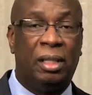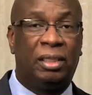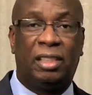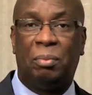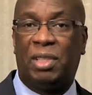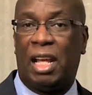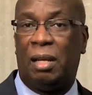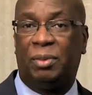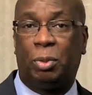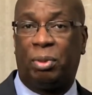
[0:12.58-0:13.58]

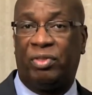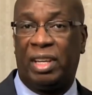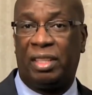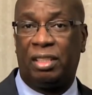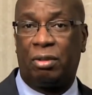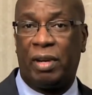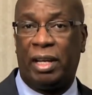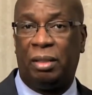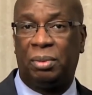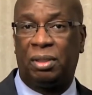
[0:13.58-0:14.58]
Sometimes to prevent these
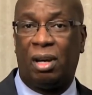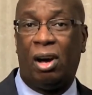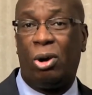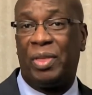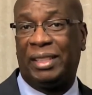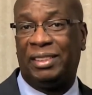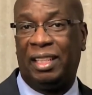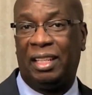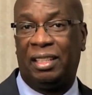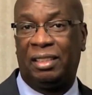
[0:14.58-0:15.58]
crimes, all that's
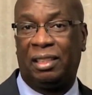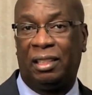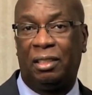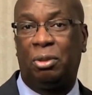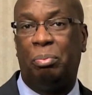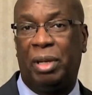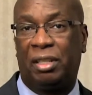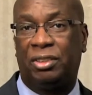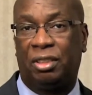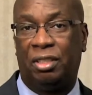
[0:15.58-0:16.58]
needed is a little
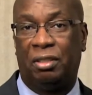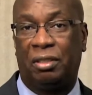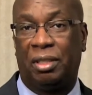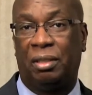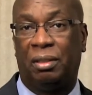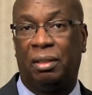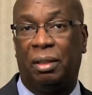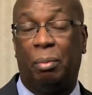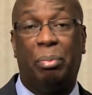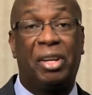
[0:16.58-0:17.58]
better security.
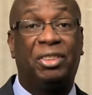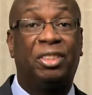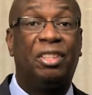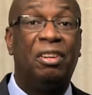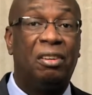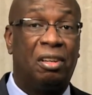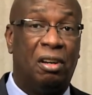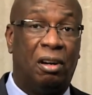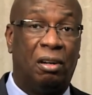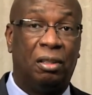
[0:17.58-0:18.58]
Better security
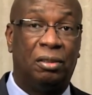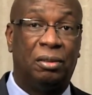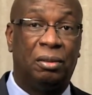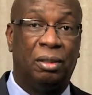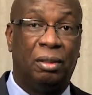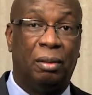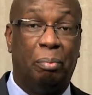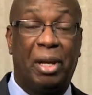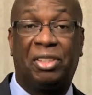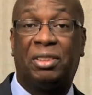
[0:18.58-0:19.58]
guards,
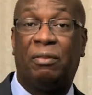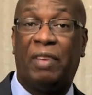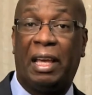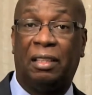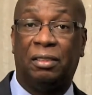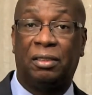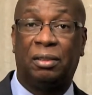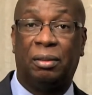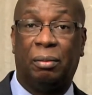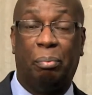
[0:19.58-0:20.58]
better surveillance,
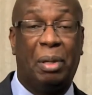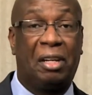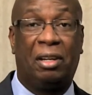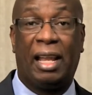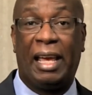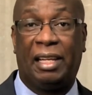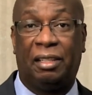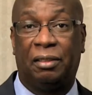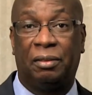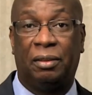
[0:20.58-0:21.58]
better lighting.